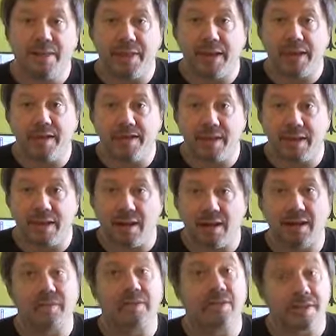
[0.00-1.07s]
There's, as
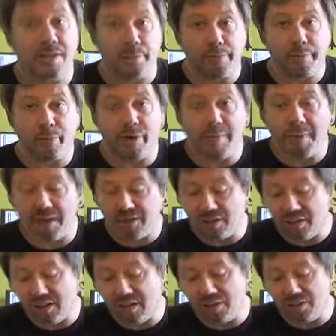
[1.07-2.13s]
I said, we've already
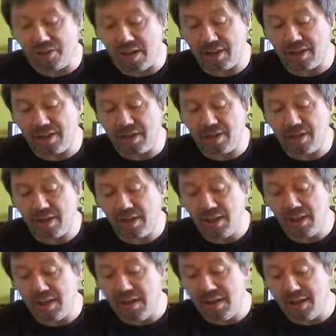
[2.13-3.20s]
mentioned the introduction.
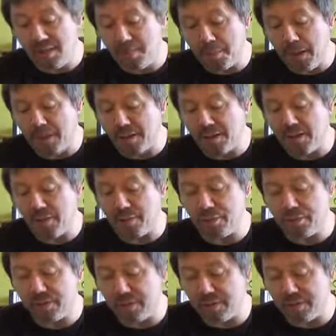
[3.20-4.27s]
In the back there are
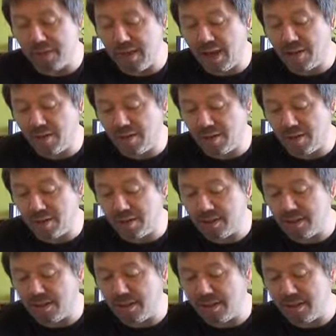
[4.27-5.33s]
also sketch
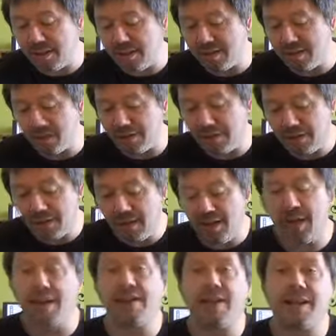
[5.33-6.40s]
notes, ideas of
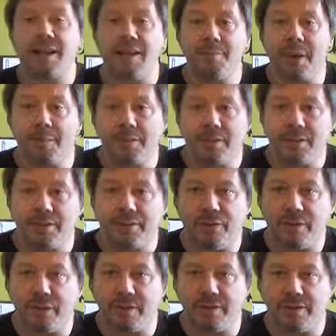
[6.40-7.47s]
how they came up with the
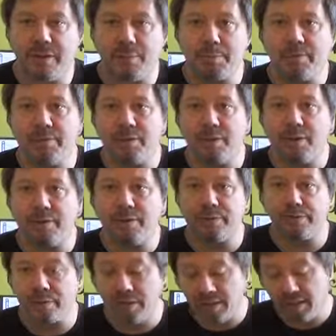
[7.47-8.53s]
different concepts for the
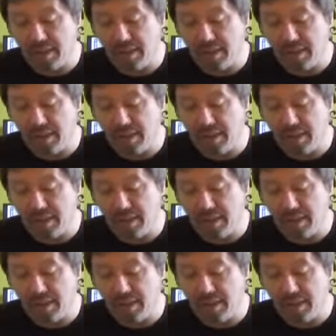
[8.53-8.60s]
novel,